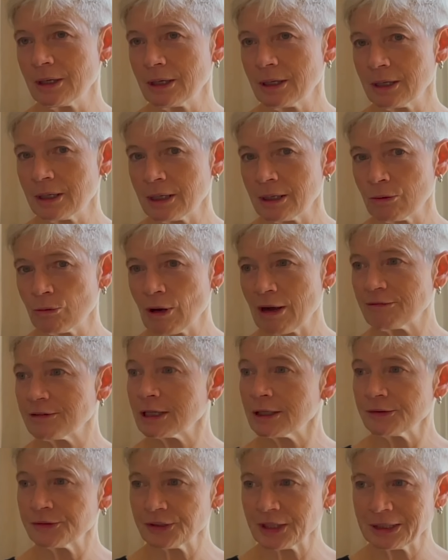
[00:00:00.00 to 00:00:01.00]
uh, Raphaël
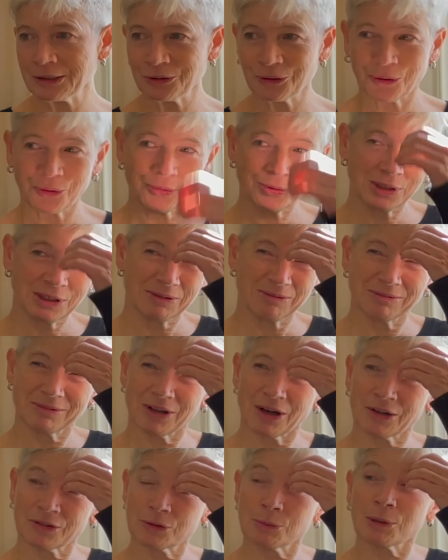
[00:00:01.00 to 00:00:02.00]
Cendo. He
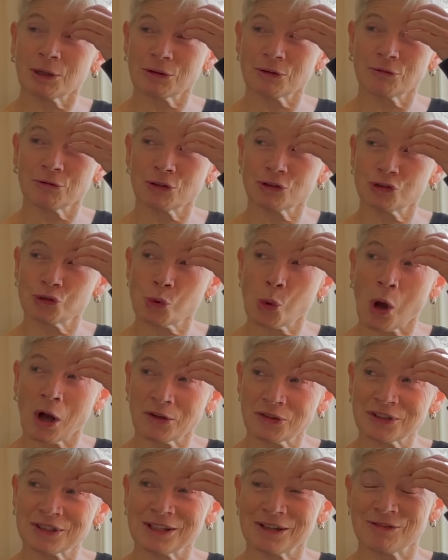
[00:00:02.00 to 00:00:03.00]
talks about the
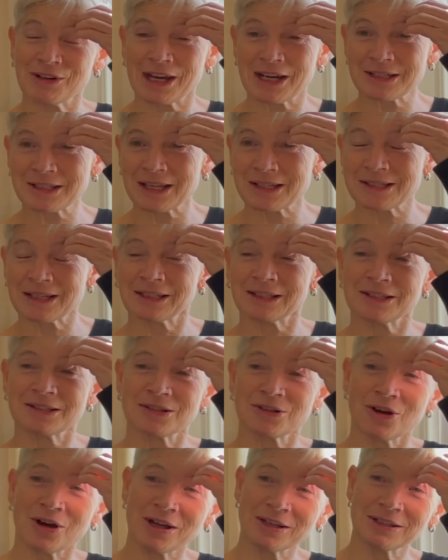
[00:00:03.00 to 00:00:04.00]
virtuosity of excess, and it's
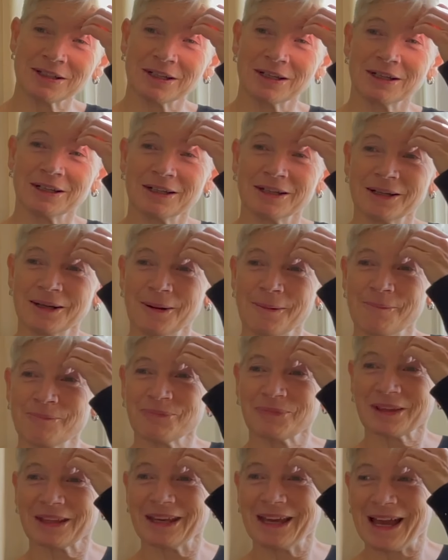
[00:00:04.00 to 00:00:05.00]
not
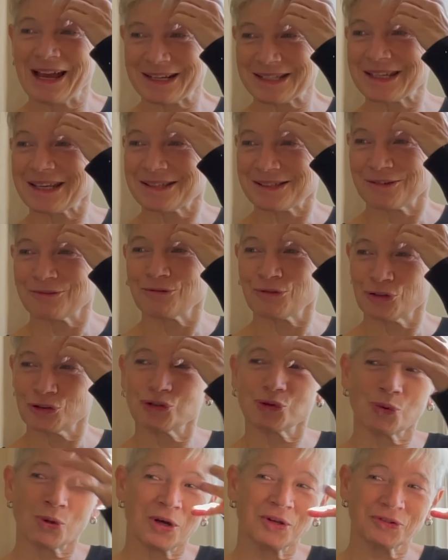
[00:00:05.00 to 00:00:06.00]
excess of
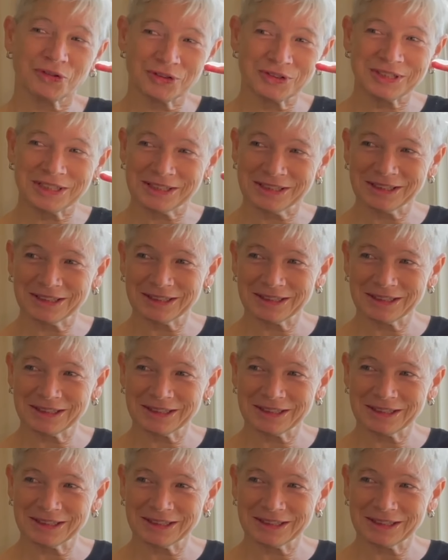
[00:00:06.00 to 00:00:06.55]
virtuosity.